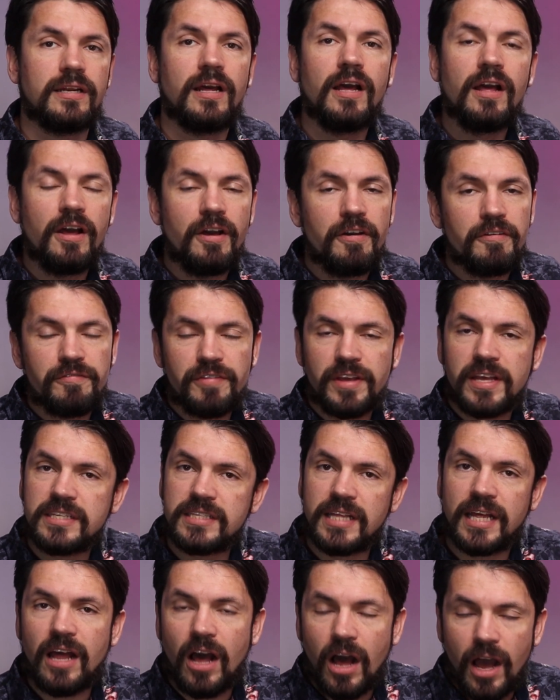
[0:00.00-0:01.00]
it,
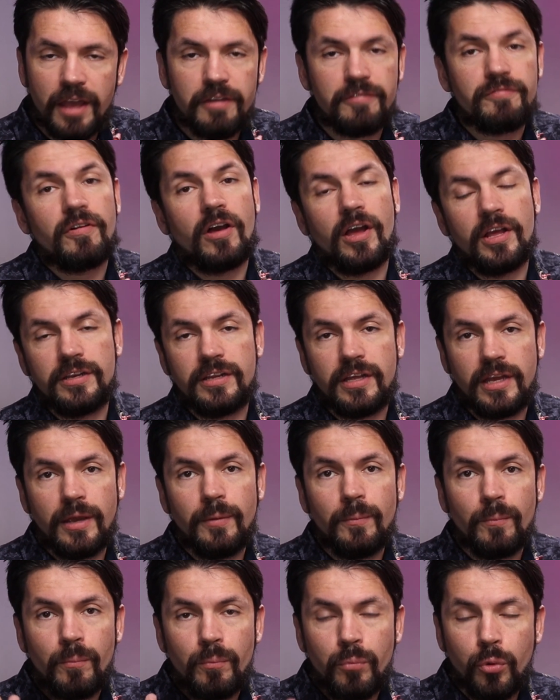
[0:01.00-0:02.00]
things that I find
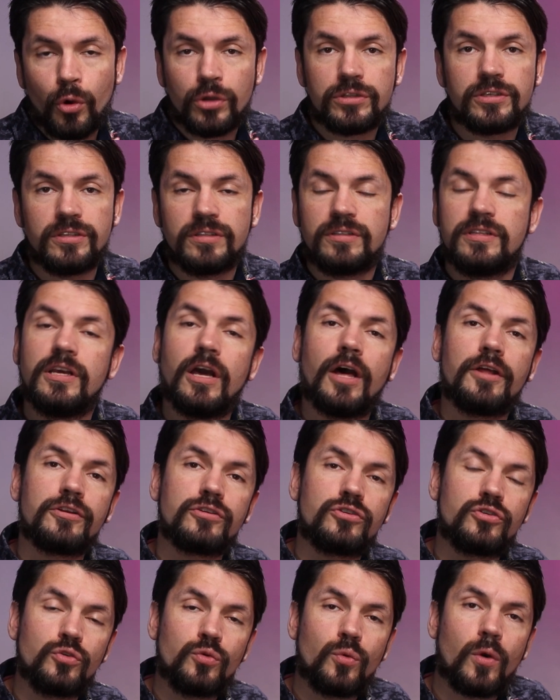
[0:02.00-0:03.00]
important. The
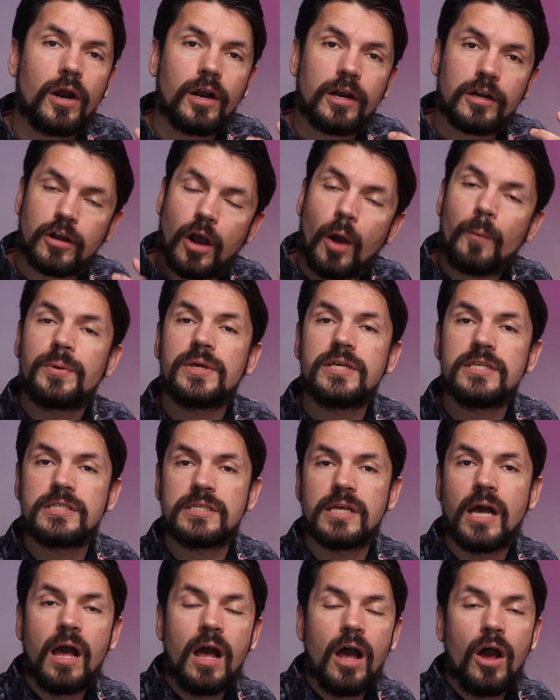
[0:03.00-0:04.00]
other 2 are
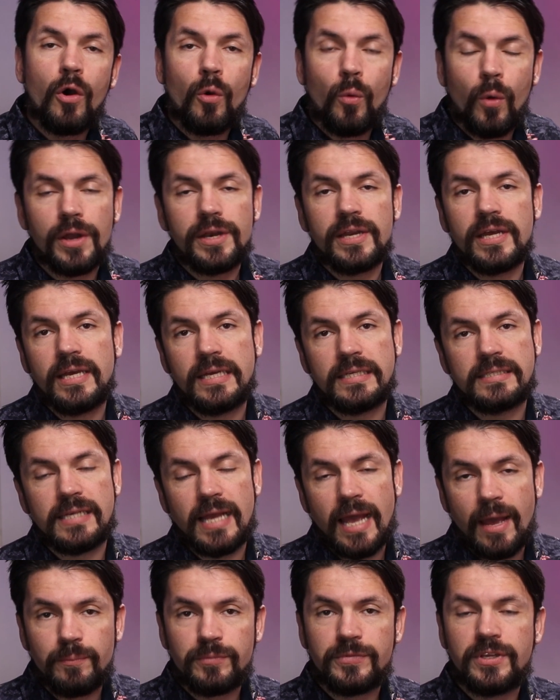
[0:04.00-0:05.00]
copies. One
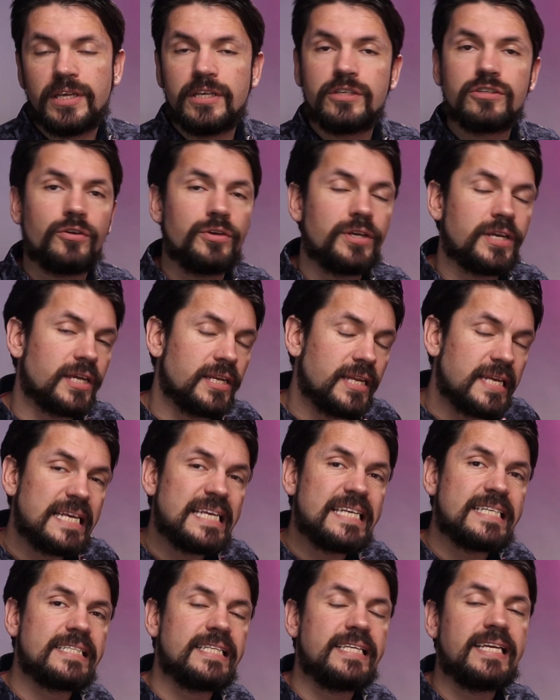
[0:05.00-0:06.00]
is empty, so you can
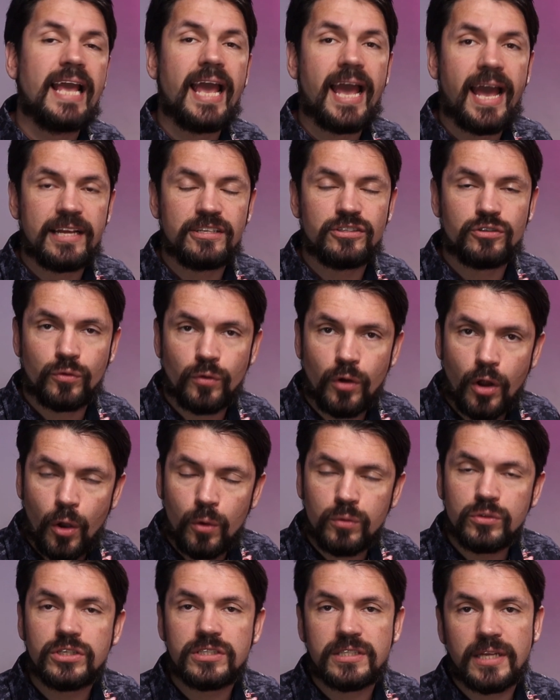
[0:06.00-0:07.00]
easily add your
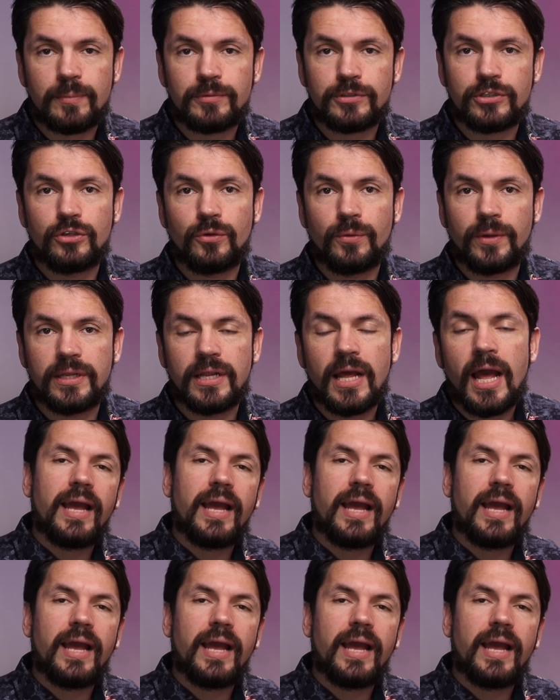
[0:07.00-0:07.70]
own steps to it.